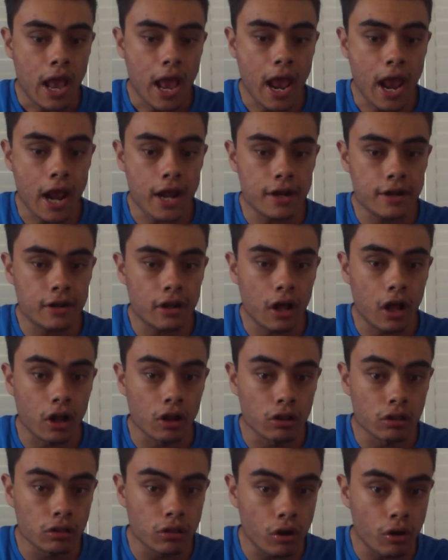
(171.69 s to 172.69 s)
and a
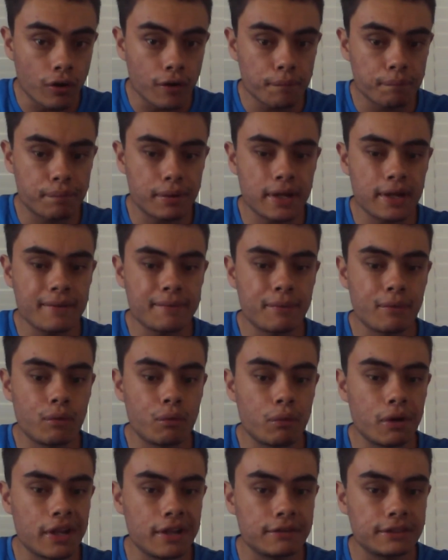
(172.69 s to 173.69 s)
lot of
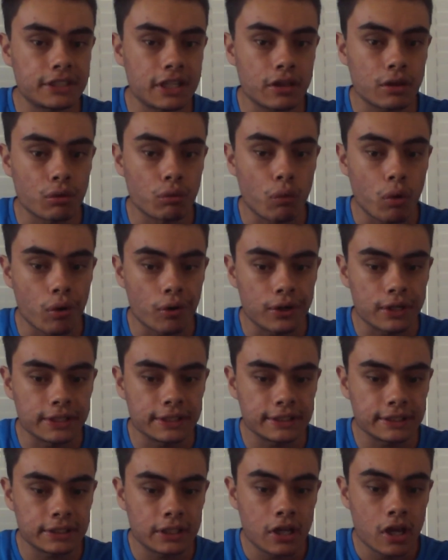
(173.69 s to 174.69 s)
people, when he was at the
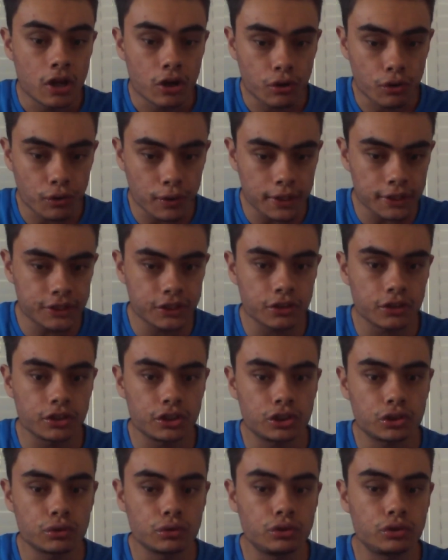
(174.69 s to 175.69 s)
Warriors,
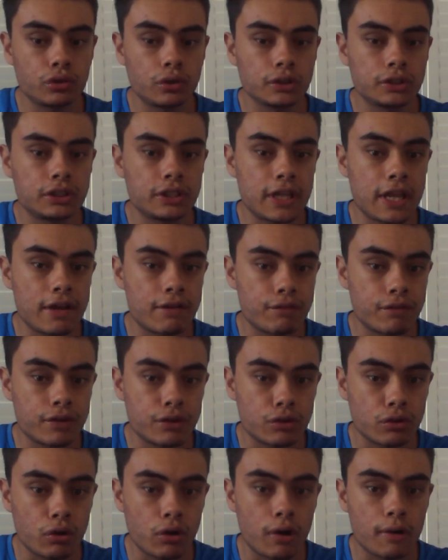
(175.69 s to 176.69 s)
criticised Shaun Johnson every
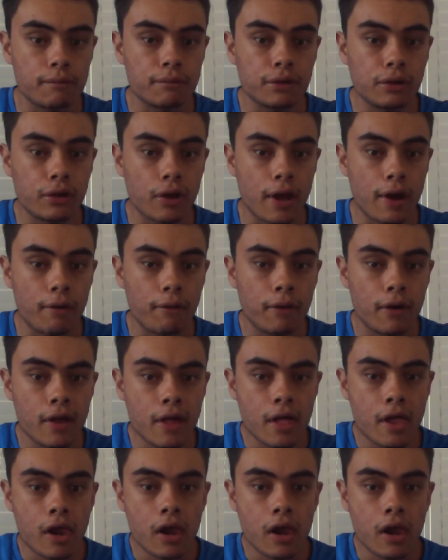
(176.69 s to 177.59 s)
time. Now,